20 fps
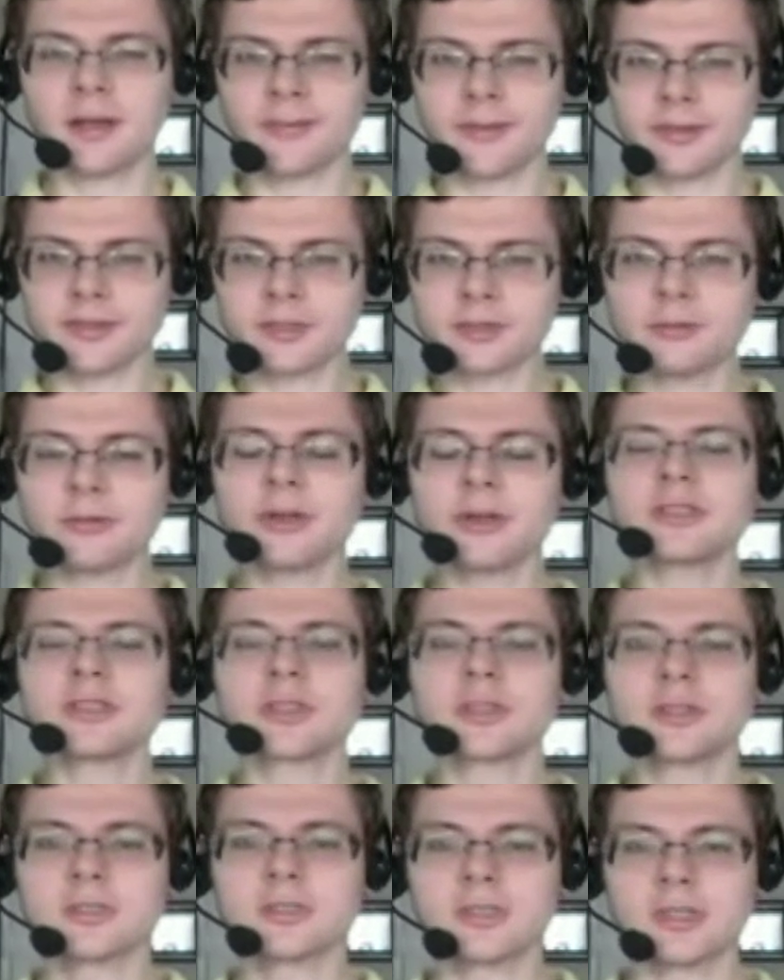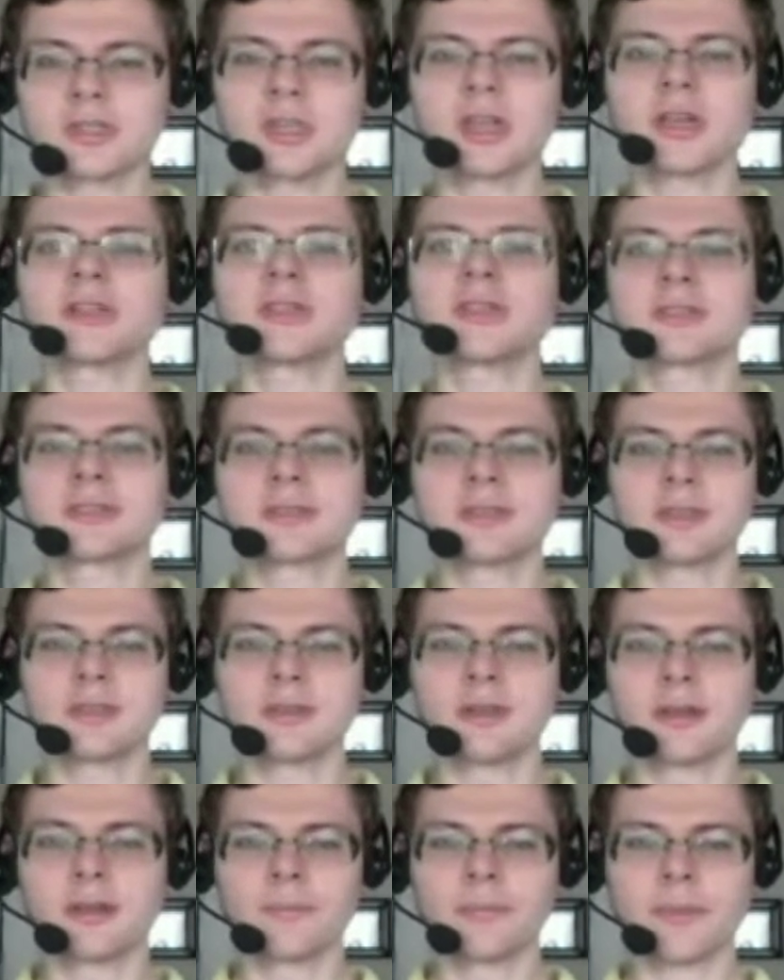on this question suggests
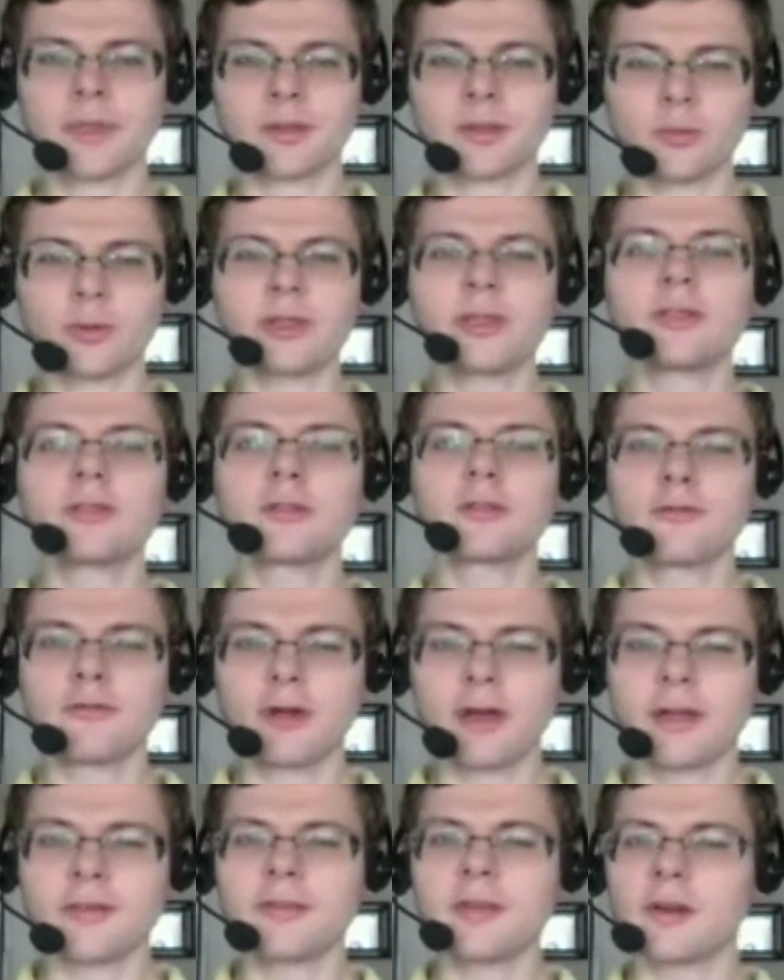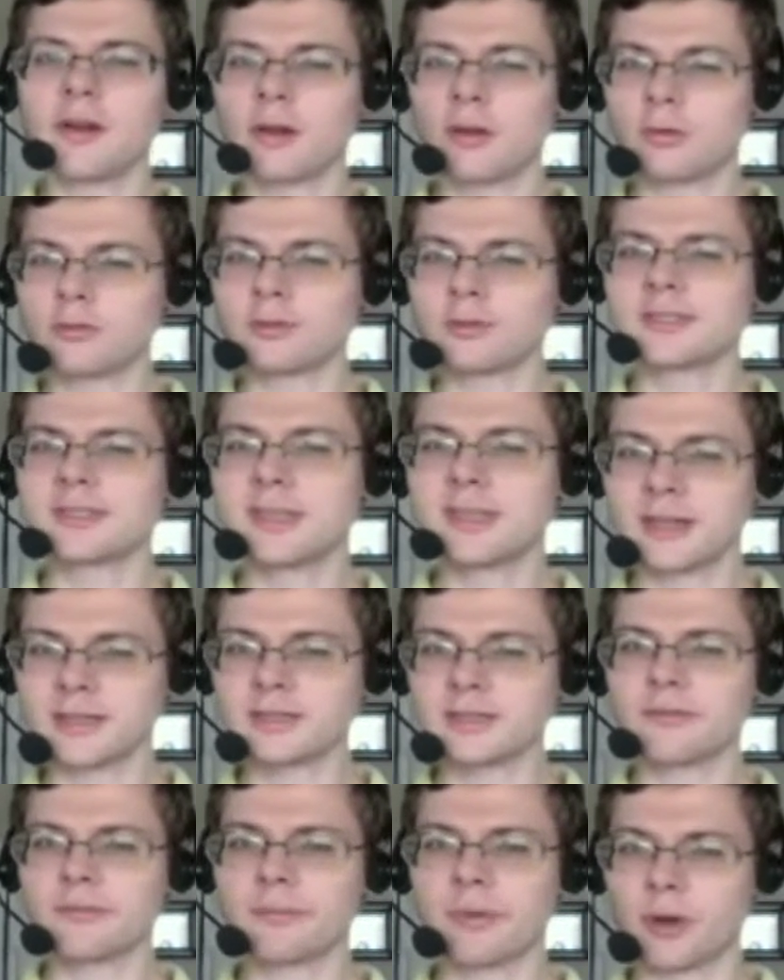that we need to find our own
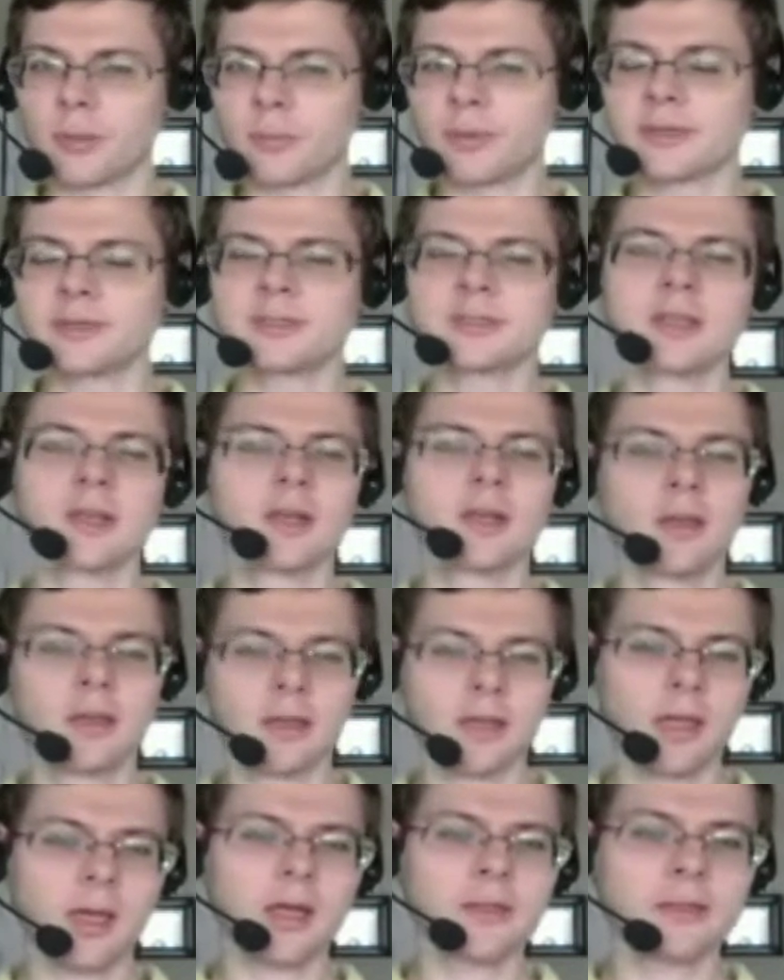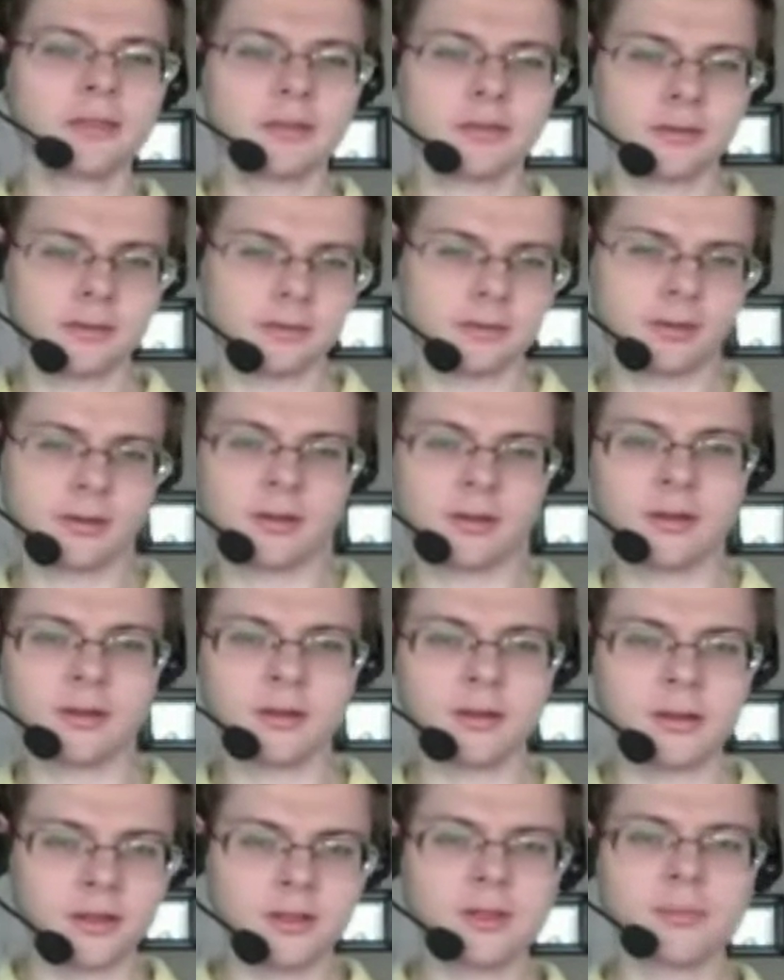sense of purpose. And
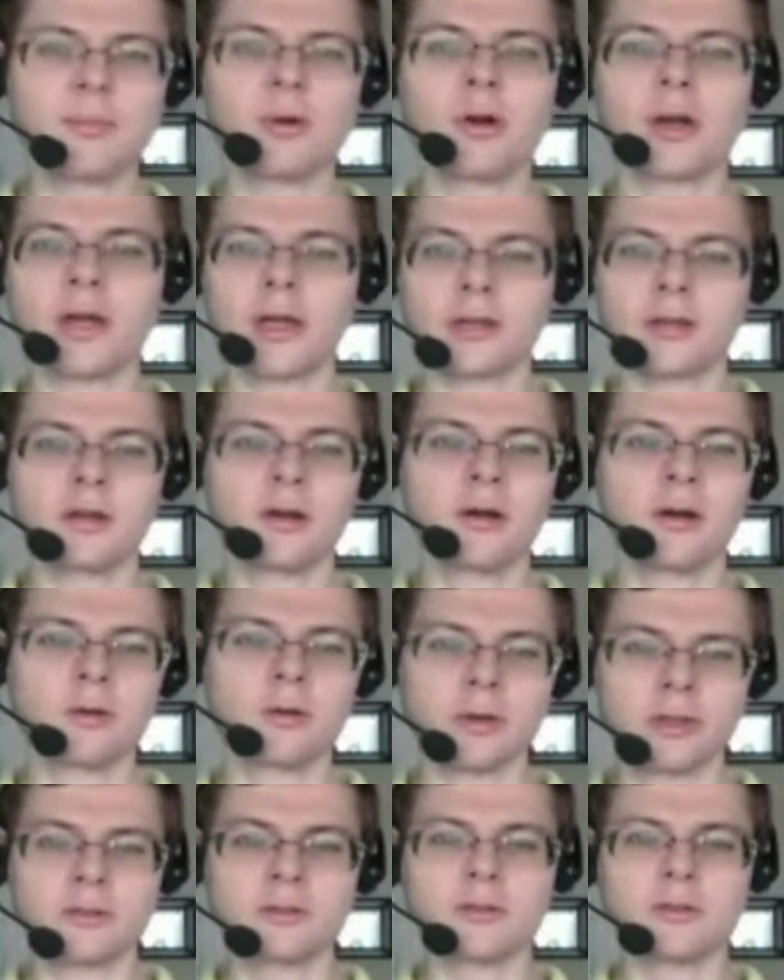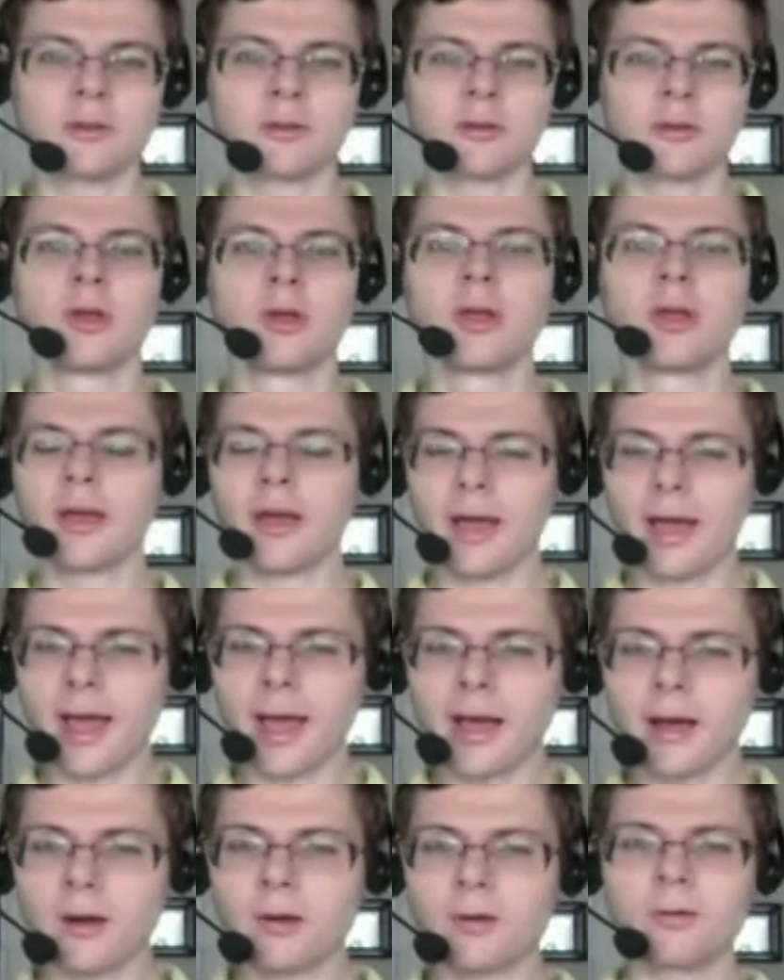in the book, I go into
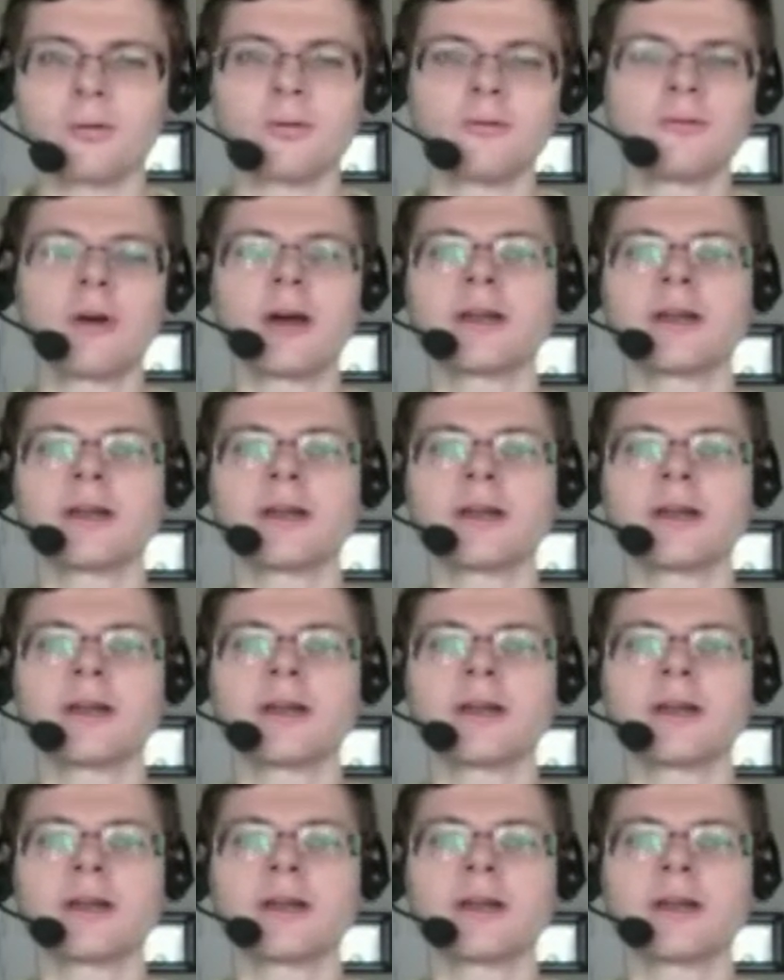how